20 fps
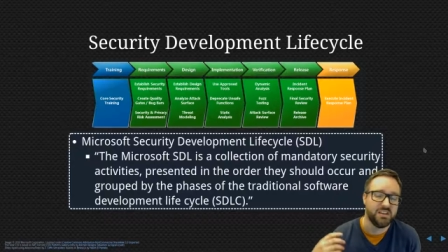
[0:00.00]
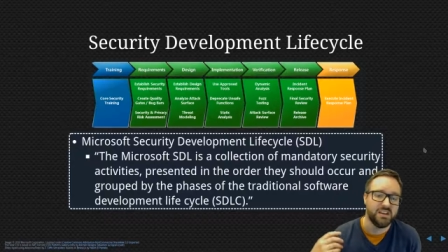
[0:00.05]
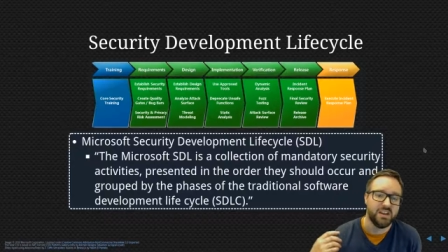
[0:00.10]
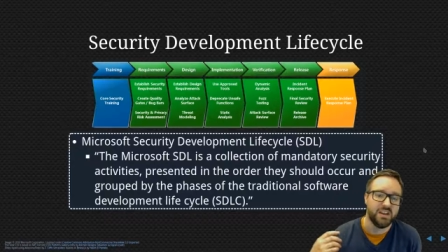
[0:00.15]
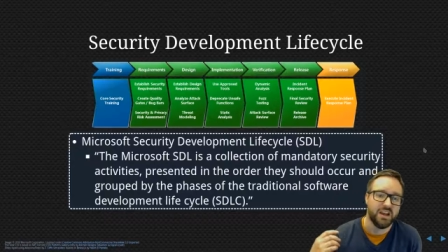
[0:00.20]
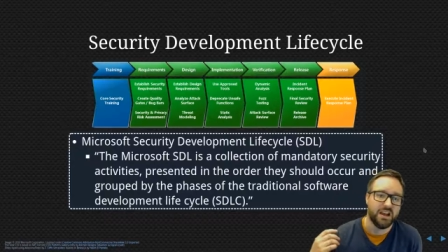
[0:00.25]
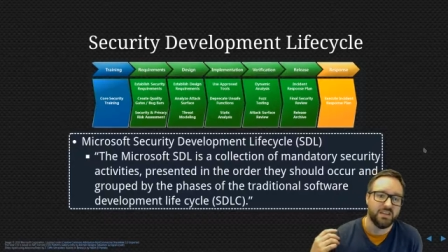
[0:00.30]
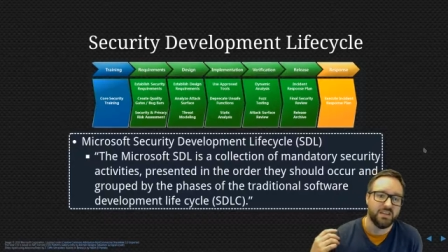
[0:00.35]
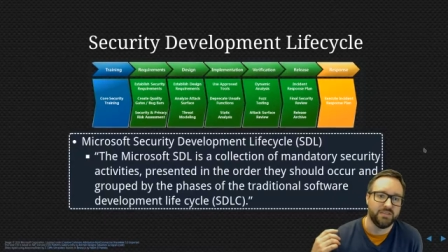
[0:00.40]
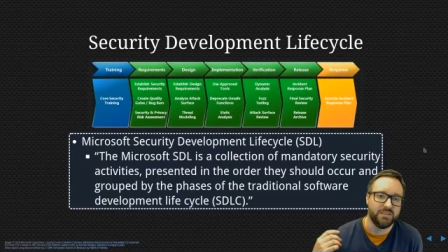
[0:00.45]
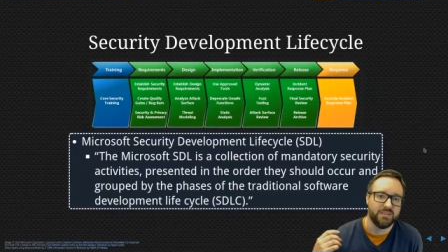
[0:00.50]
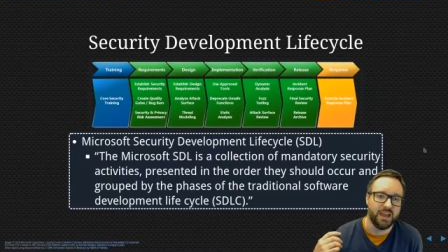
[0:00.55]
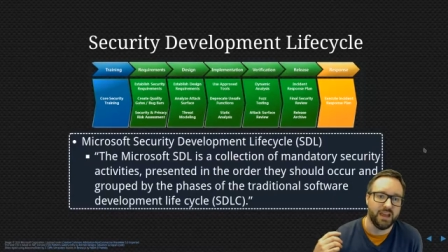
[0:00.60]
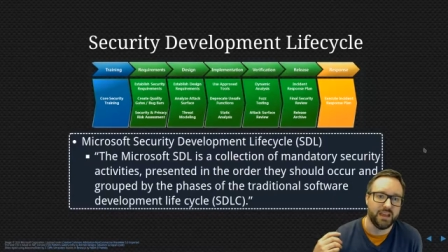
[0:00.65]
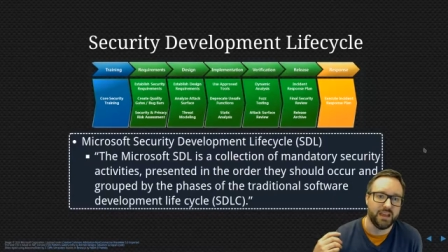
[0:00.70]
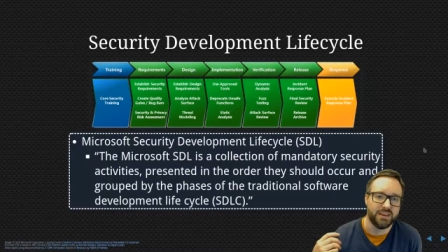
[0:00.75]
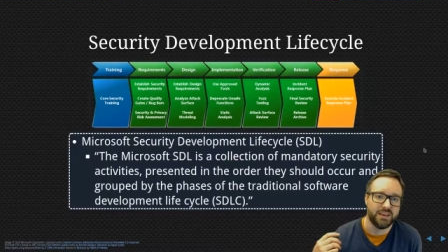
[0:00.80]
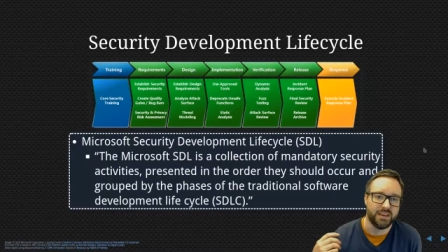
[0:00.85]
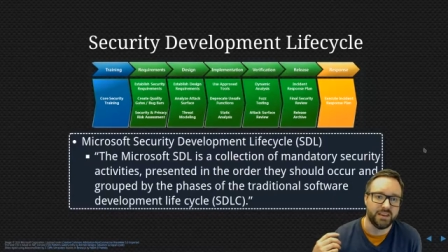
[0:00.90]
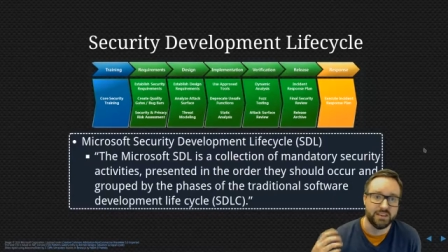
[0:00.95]
and
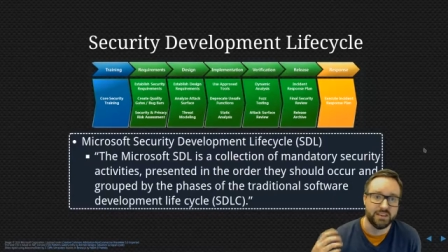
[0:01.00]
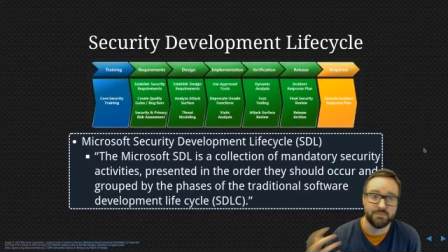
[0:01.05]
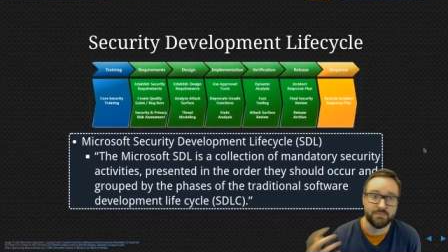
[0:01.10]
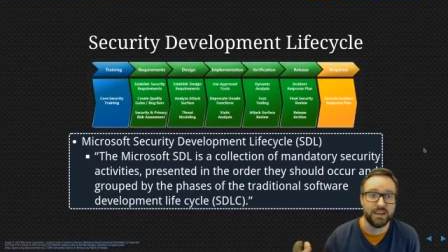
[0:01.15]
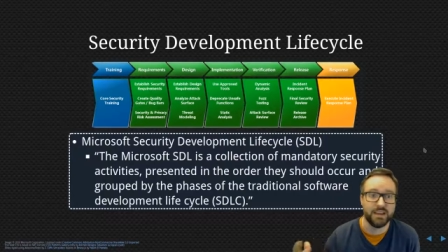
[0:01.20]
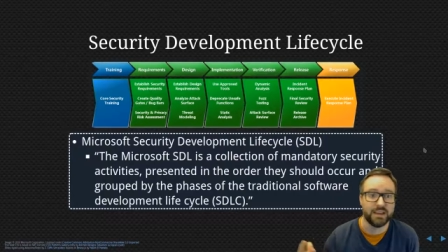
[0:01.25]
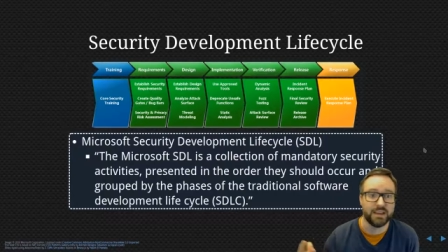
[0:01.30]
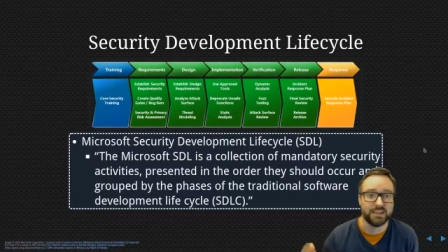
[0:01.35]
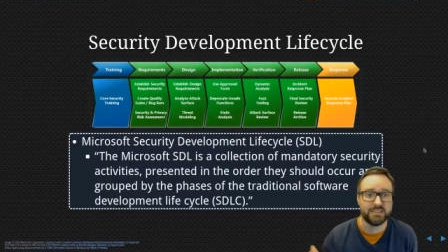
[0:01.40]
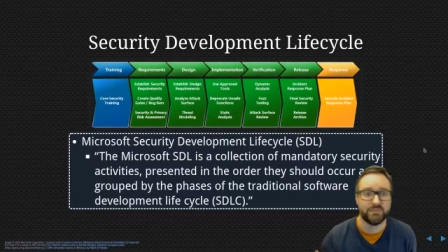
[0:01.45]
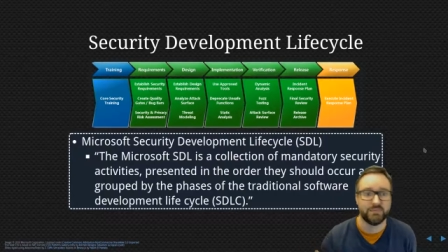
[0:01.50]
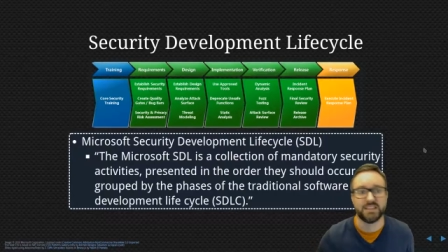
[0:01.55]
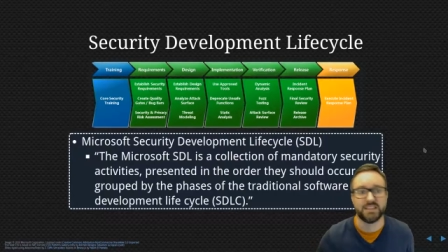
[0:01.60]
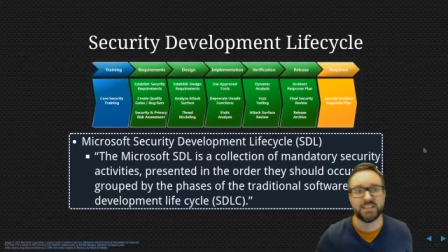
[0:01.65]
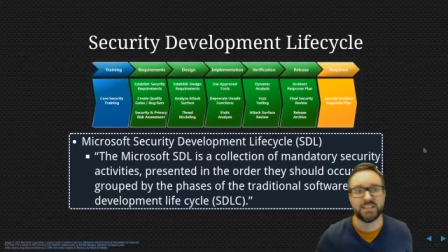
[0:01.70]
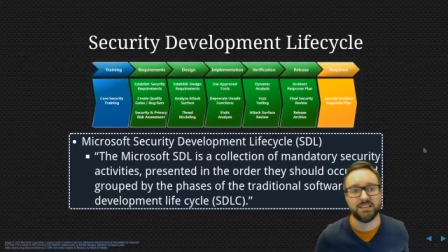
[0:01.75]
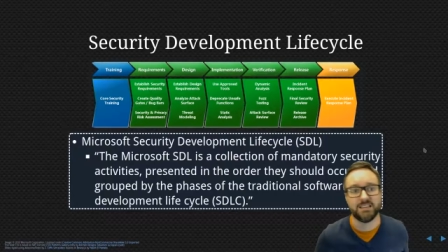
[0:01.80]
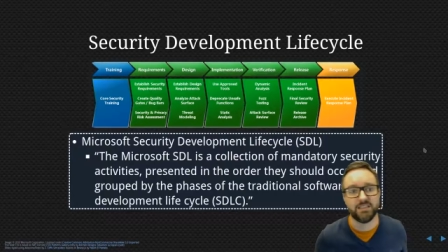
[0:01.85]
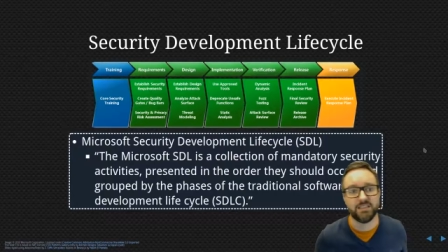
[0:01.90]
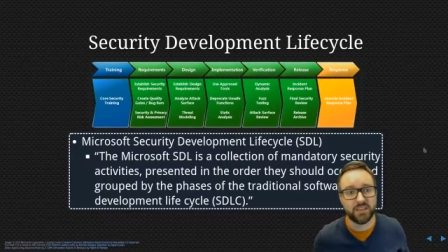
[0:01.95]
and and then main,
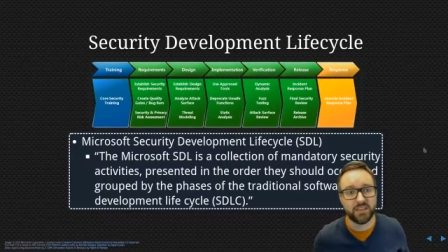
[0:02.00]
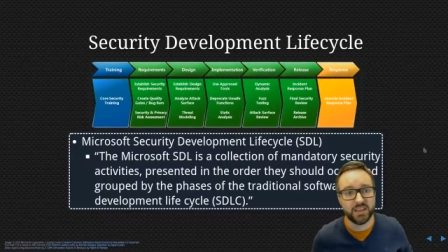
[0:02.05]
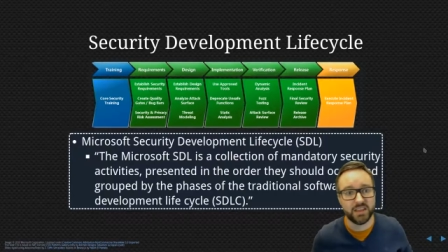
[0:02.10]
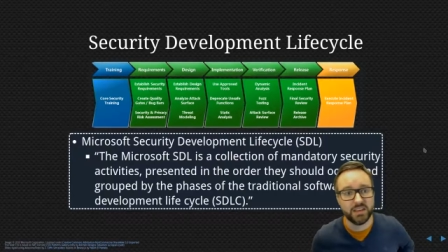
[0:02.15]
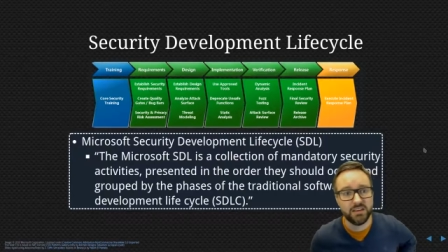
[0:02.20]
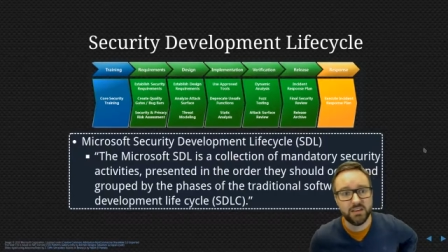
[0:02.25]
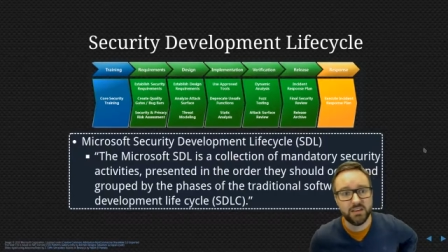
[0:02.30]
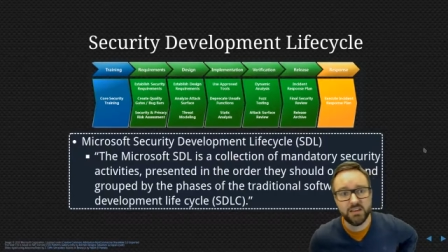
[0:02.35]
maintain the thing.